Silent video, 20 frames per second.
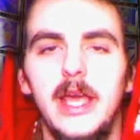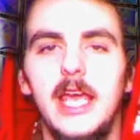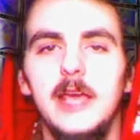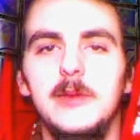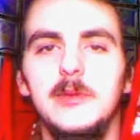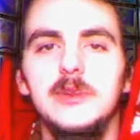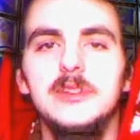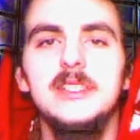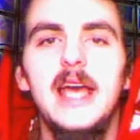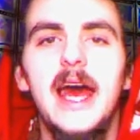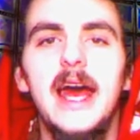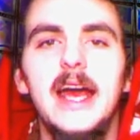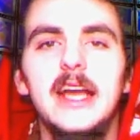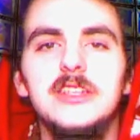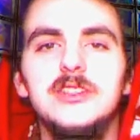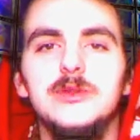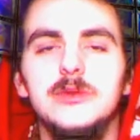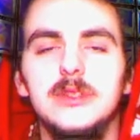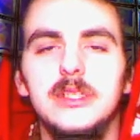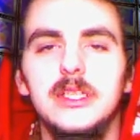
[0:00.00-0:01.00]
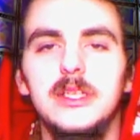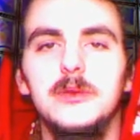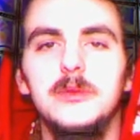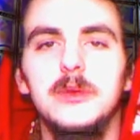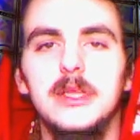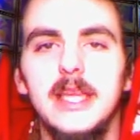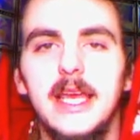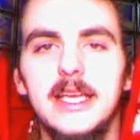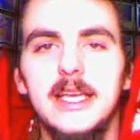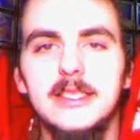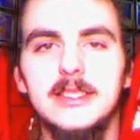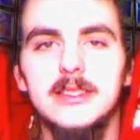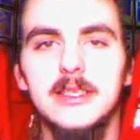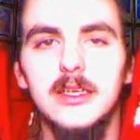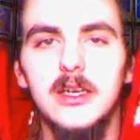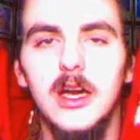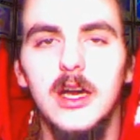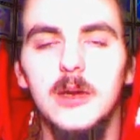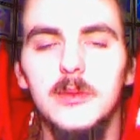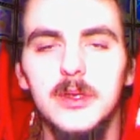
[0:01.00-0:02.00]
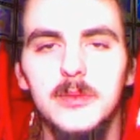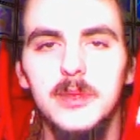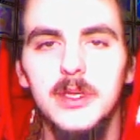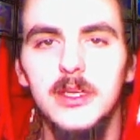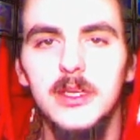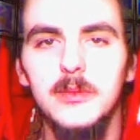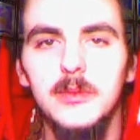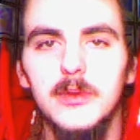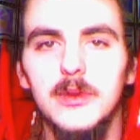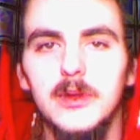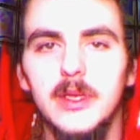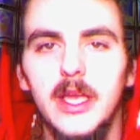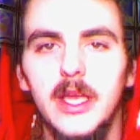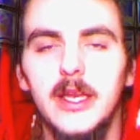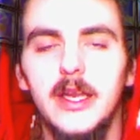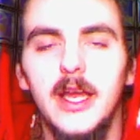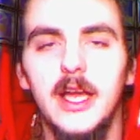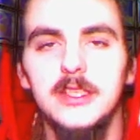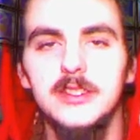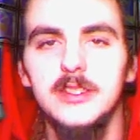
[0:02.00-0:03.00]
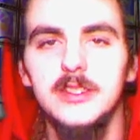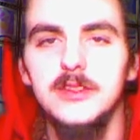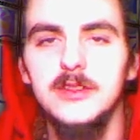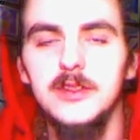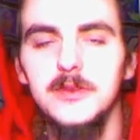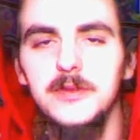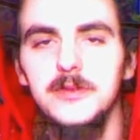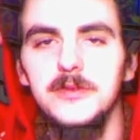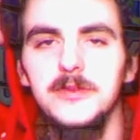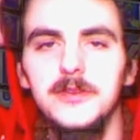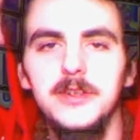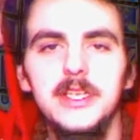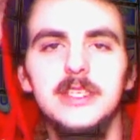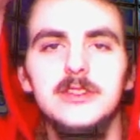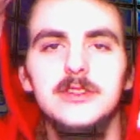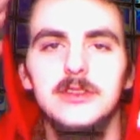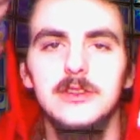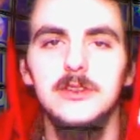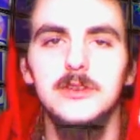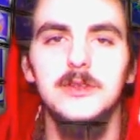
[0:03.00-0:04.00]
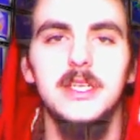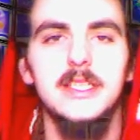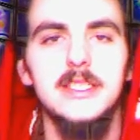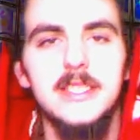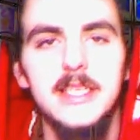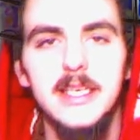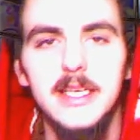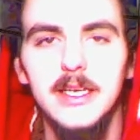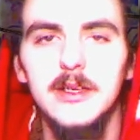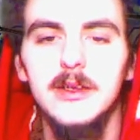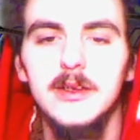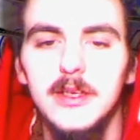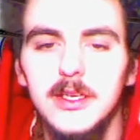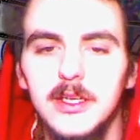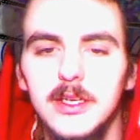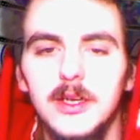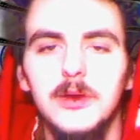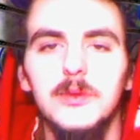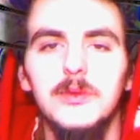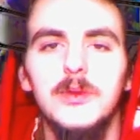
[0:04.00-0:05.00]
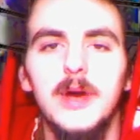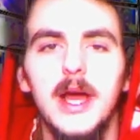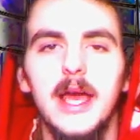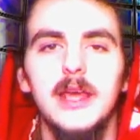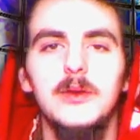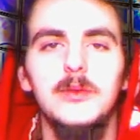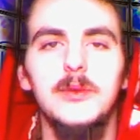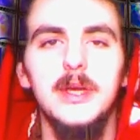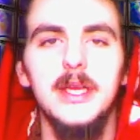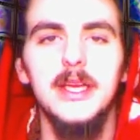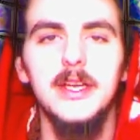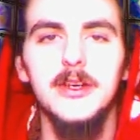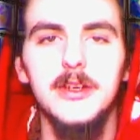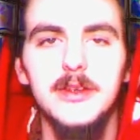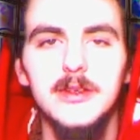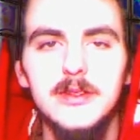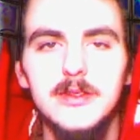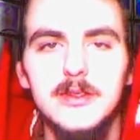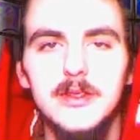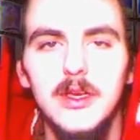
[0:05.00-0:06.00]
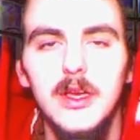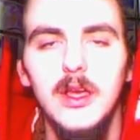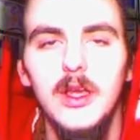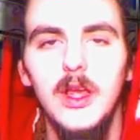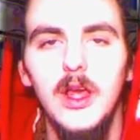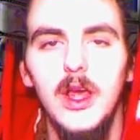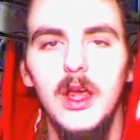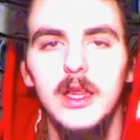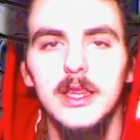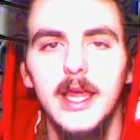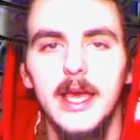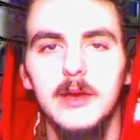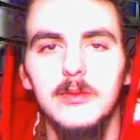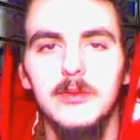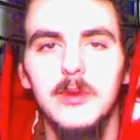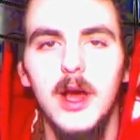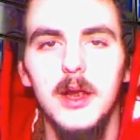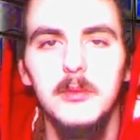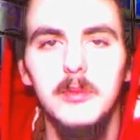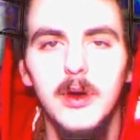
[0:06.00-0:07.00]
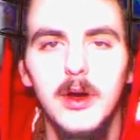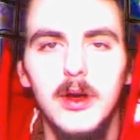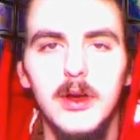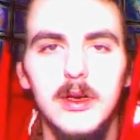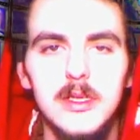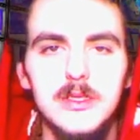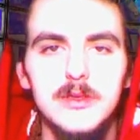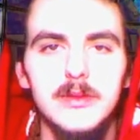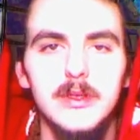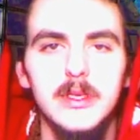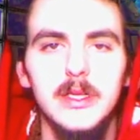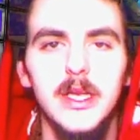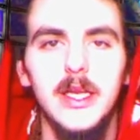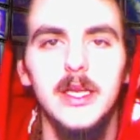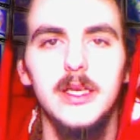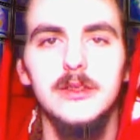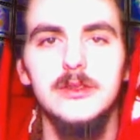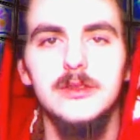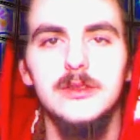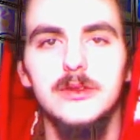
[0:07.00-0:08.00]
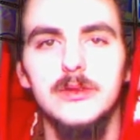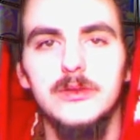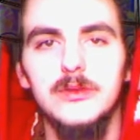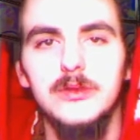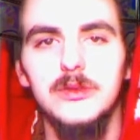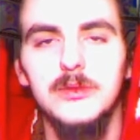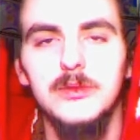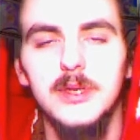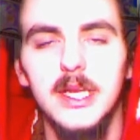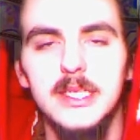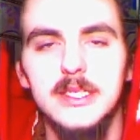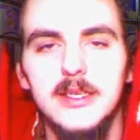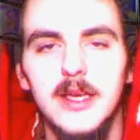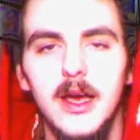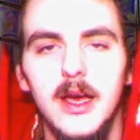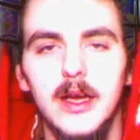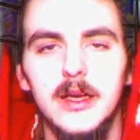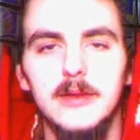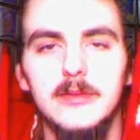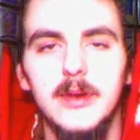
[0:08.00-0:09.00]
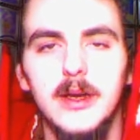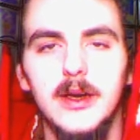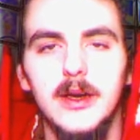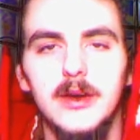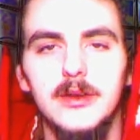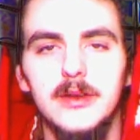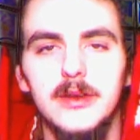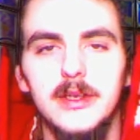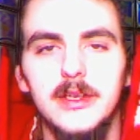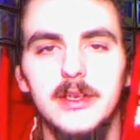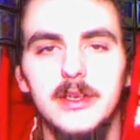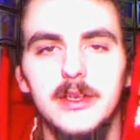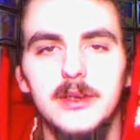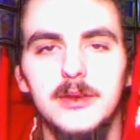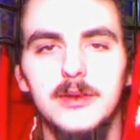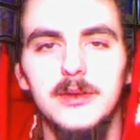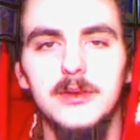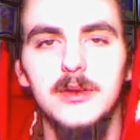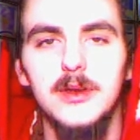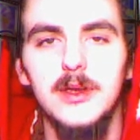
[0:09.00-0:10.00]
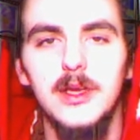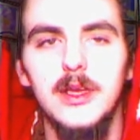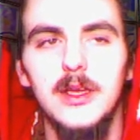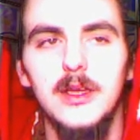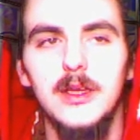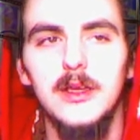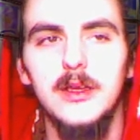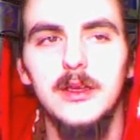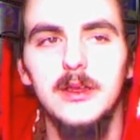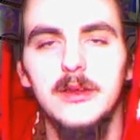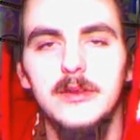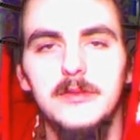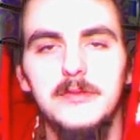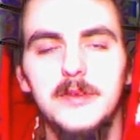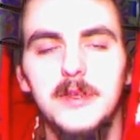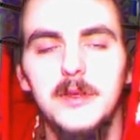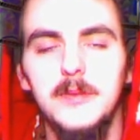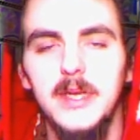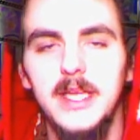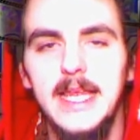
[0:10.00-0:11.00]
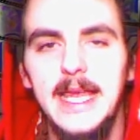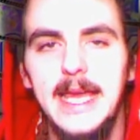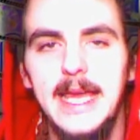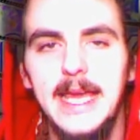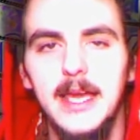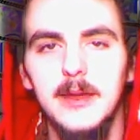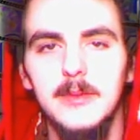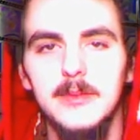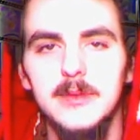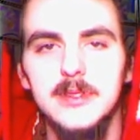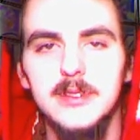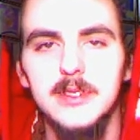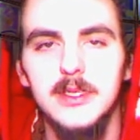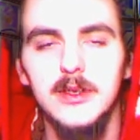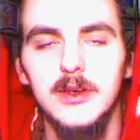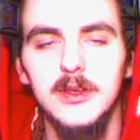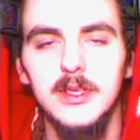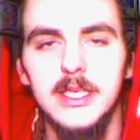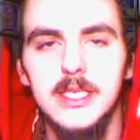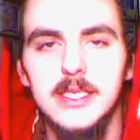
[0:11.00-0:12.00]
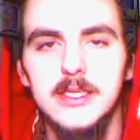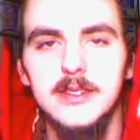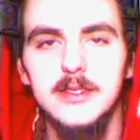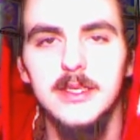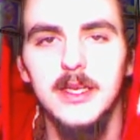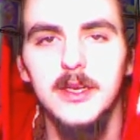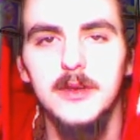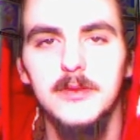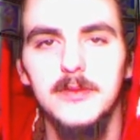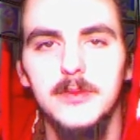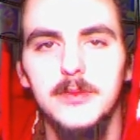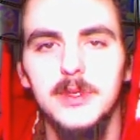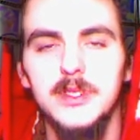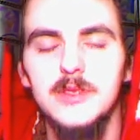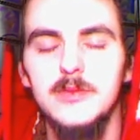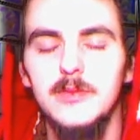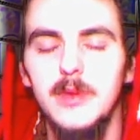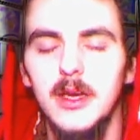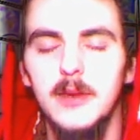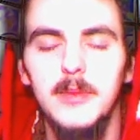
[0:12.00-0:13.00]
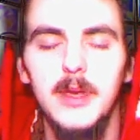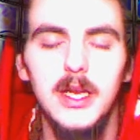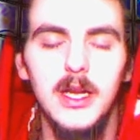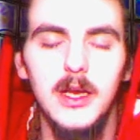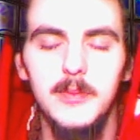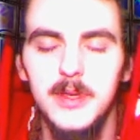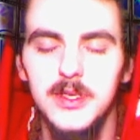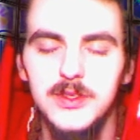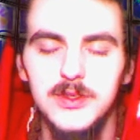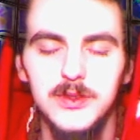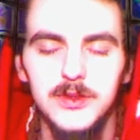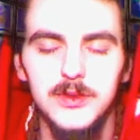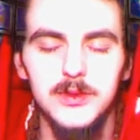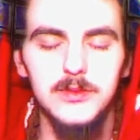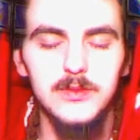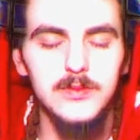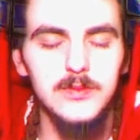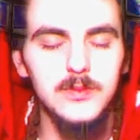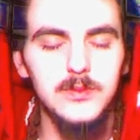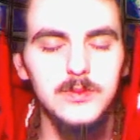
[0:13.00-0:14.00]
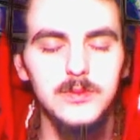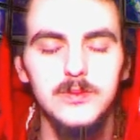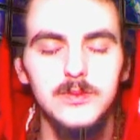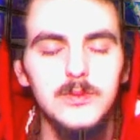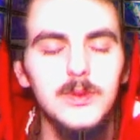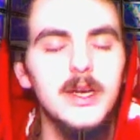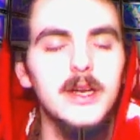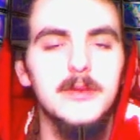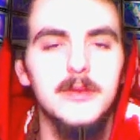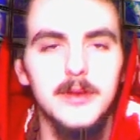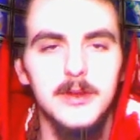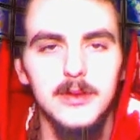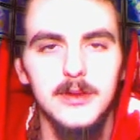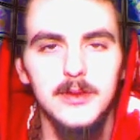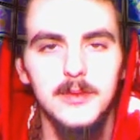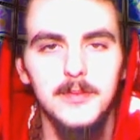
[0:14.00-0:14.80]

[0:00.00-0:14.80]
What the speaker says: able to actually relate to the common people, and not just the fringe lunatic, right-wingers like Ron Paul is relating to, who want to talk about, FEMA camps and all this stuff, which may or may not be true, whatever.